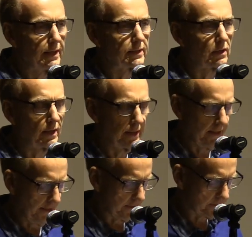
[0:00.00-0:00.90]
and our
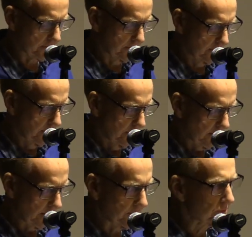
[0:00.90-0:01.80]
hate
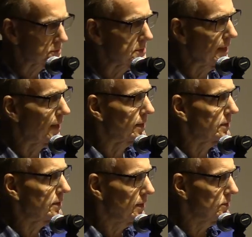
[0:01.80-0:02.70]

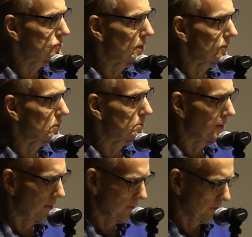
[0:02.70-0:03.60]
understand each other
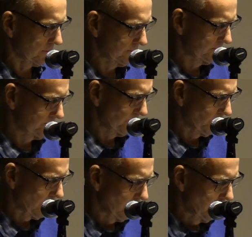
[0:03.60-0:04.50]
better.
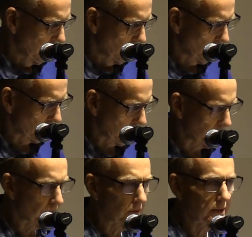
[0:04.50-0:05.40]
When
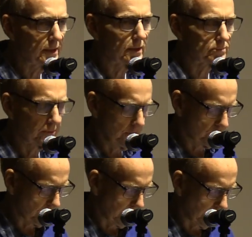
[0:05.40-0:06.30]
we fully
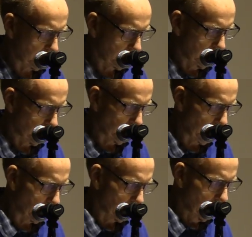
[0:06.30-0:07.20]
appreciate
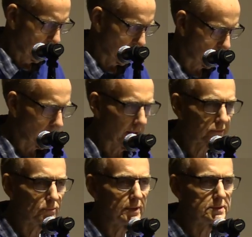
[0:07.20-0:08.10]
that the breath
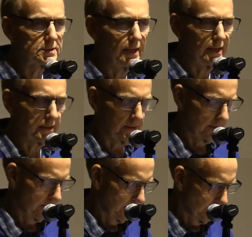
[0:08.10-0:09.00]
we take
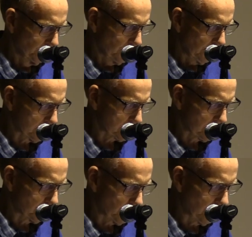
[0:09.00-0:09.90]
is
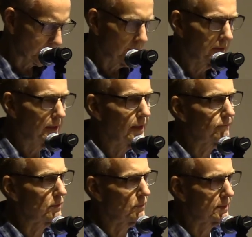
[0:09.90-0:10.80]
the breath
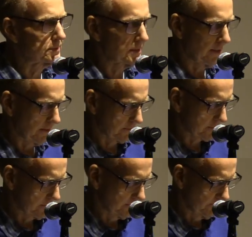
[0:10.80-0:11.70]
everyone
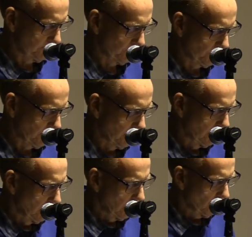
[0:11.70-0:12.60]
takes
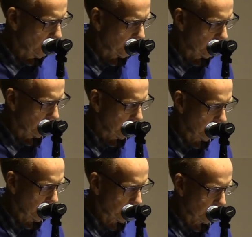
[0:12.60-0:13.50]
when
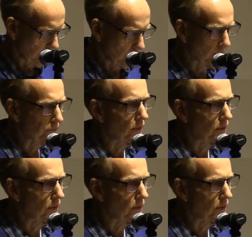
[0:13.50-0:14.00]
even with